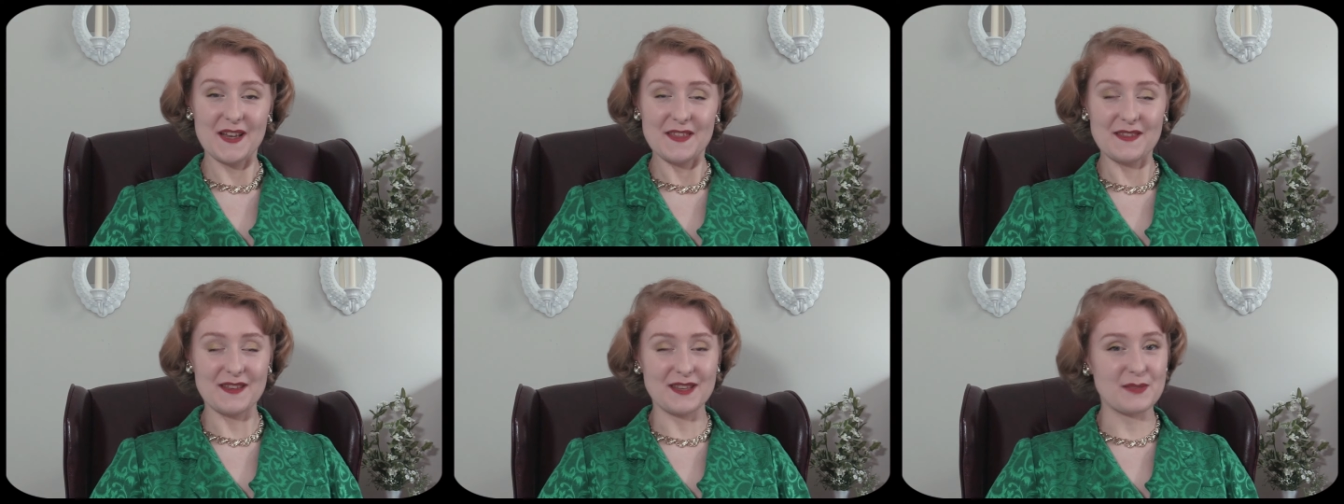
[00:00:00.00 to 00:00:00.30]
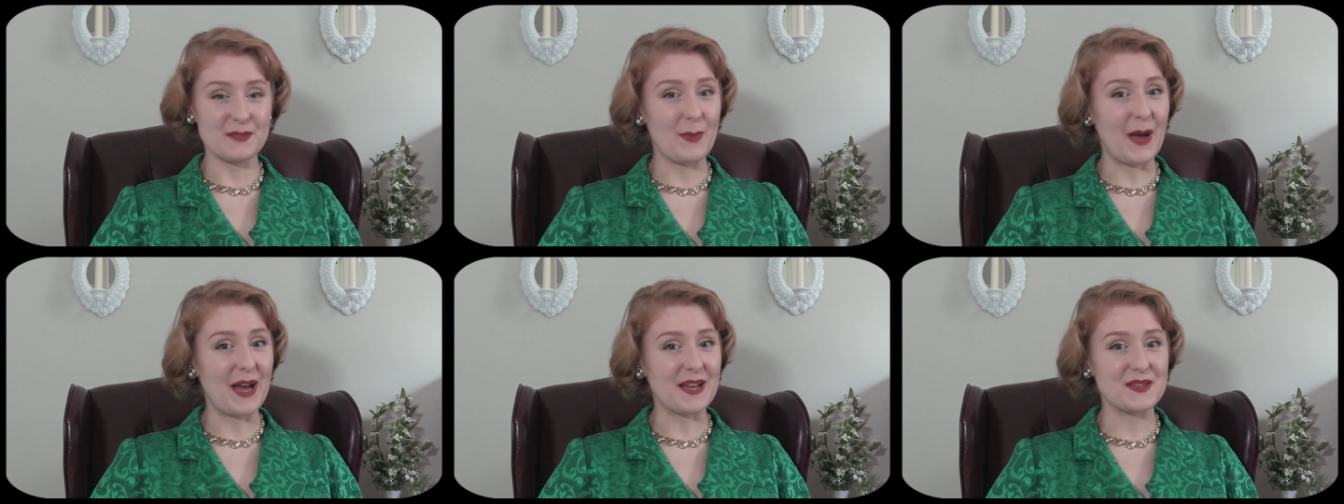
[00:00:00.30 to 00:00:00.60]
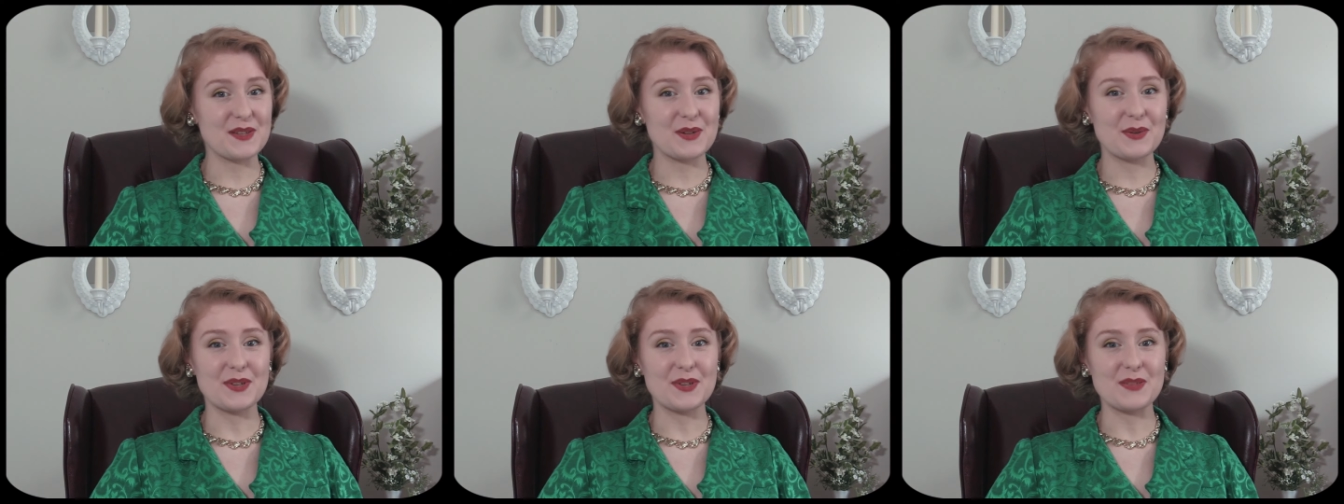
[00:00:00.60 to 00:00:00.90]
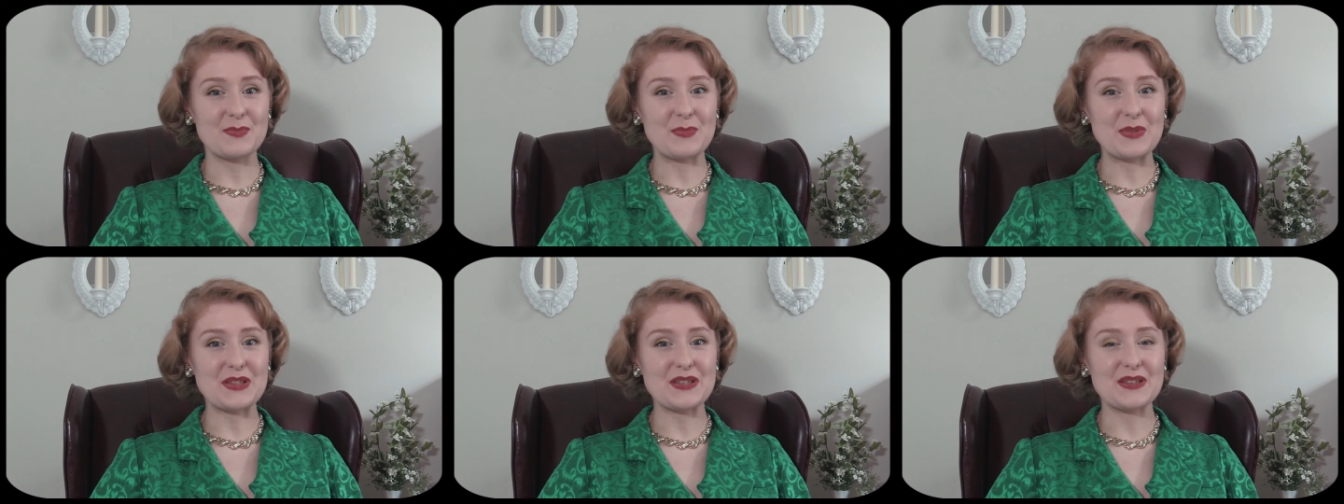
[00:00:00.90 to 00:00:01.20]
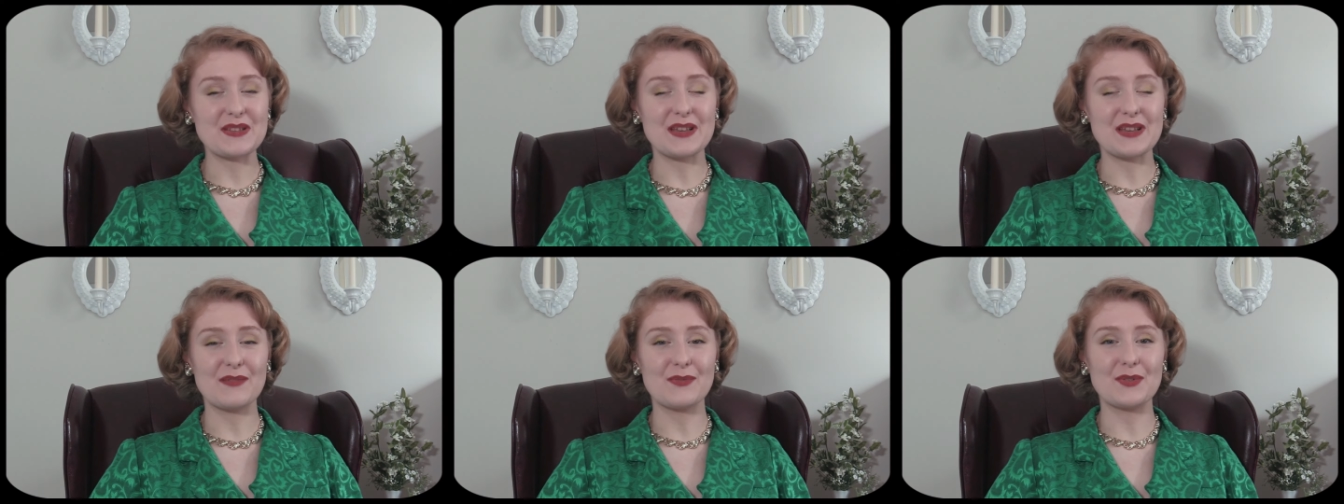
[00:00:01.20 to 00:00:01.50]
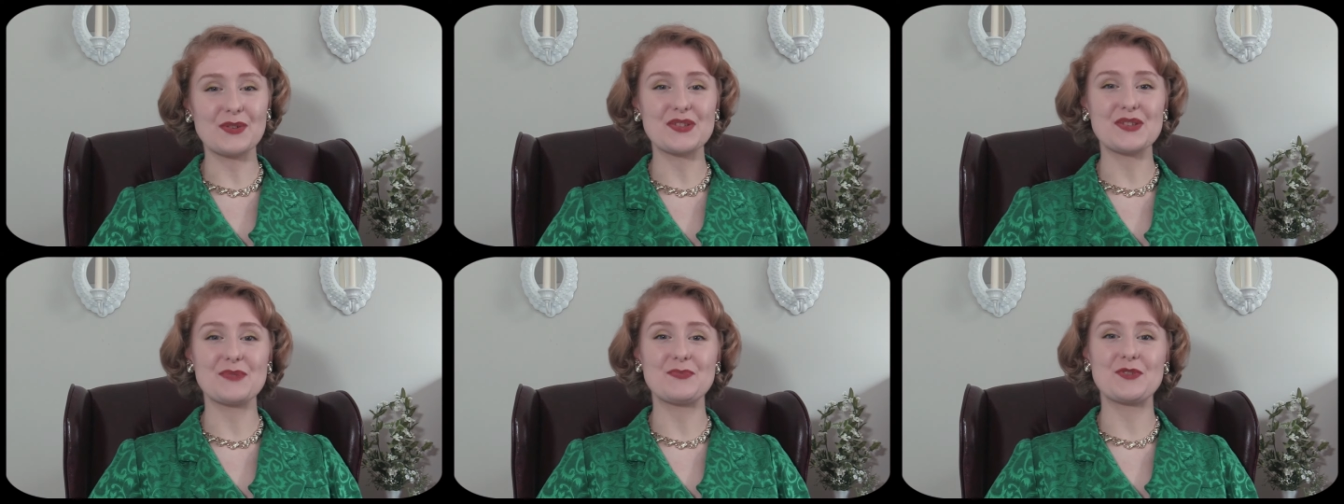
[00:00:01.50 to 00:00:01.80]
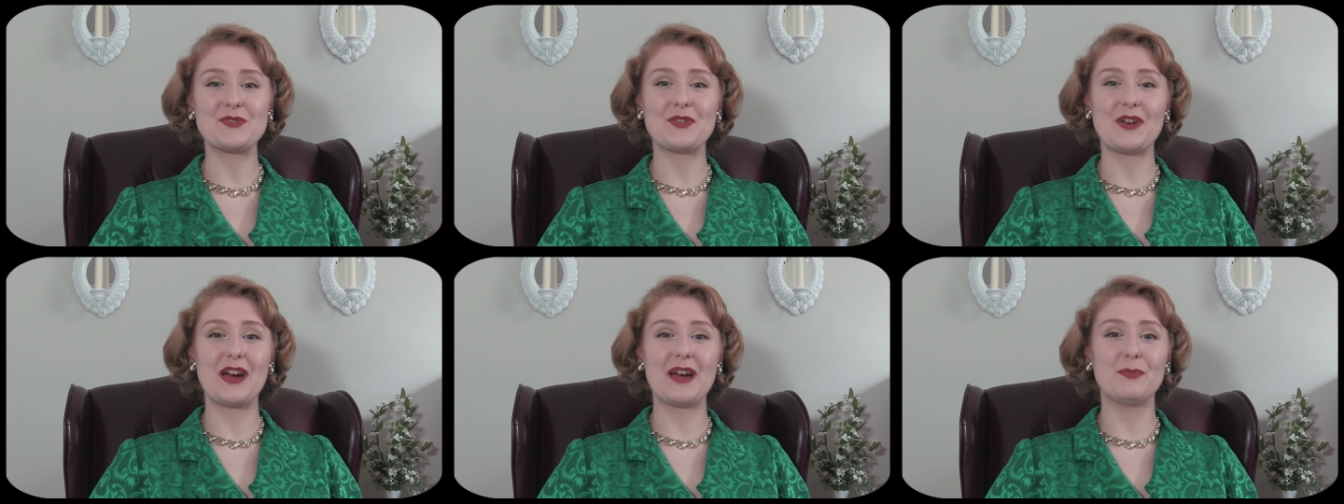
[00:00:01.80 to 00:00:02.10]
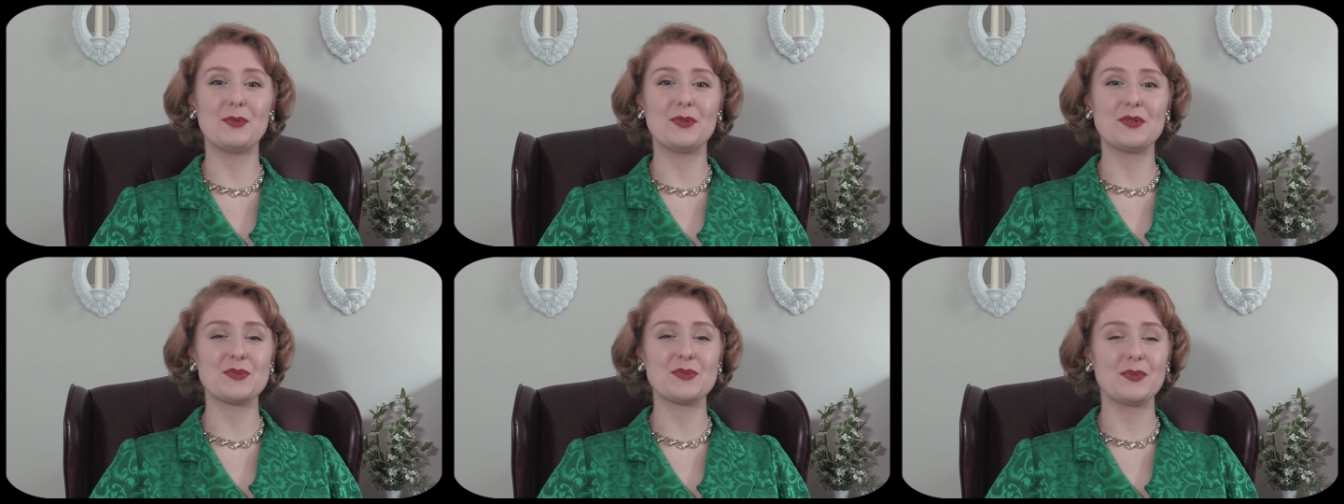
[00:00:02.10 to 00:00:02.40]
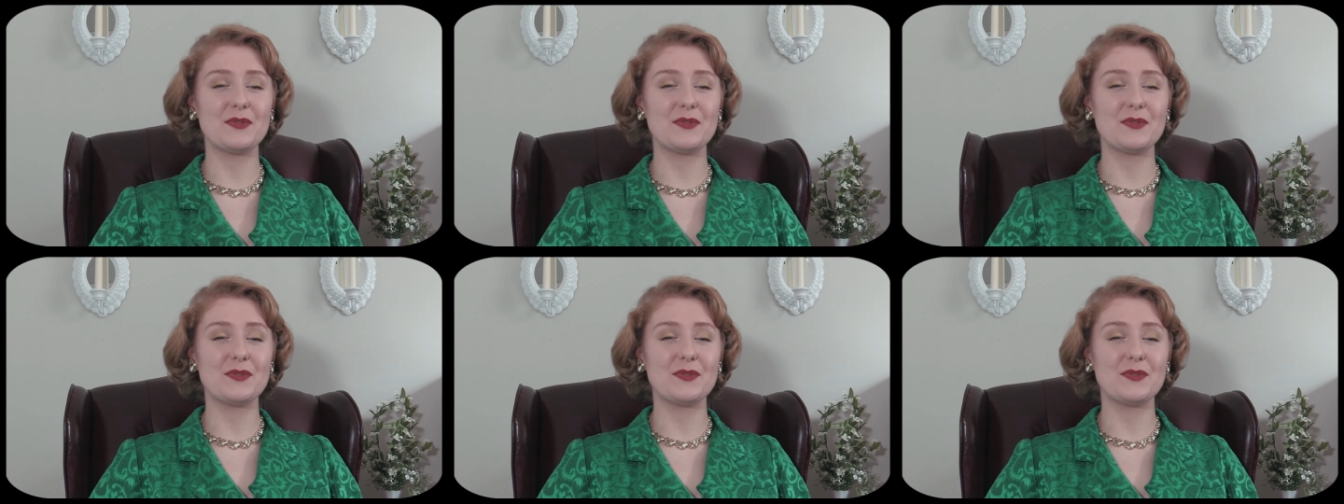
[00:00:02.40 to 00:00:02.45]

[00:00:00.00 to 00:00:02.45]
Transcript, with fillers: This past Christmas, several subscribers